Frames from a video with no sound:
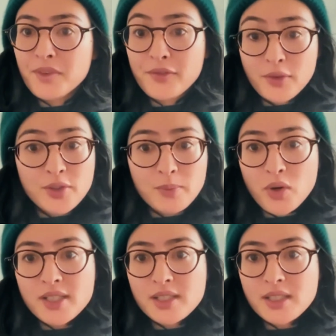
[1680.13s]

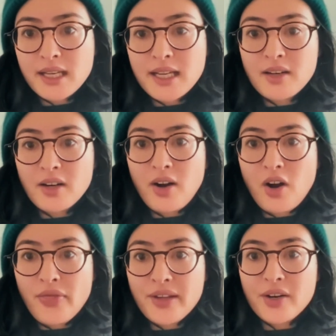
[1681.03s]
support in
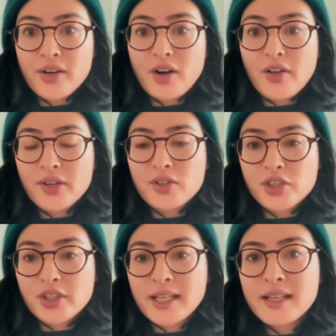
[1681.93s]
on their
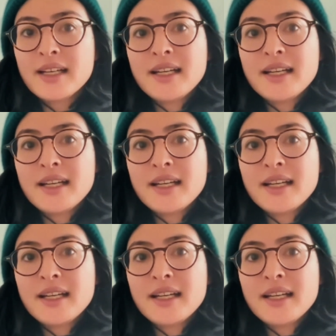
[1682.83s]
journey.